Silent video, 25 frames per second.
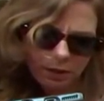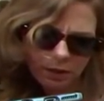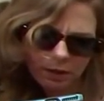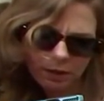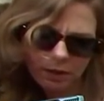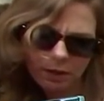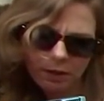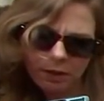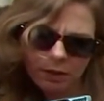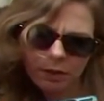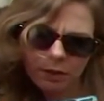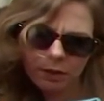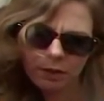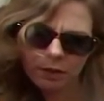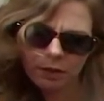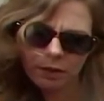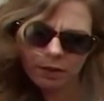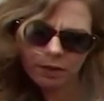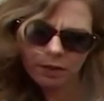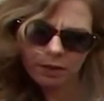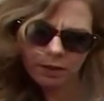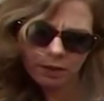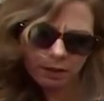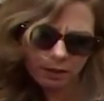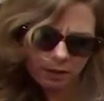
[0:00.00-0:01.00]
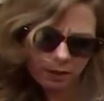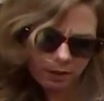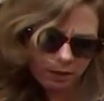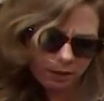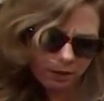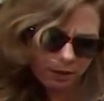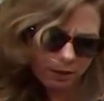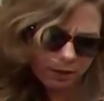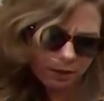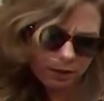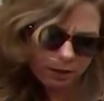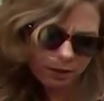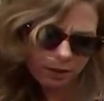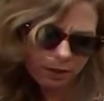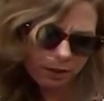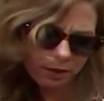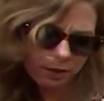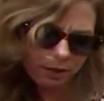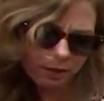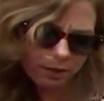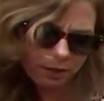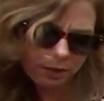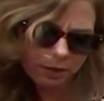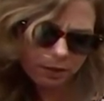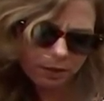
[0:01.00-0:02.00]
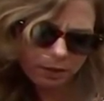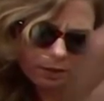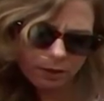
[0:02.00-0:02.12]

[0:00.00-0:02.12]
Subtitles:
[no speech]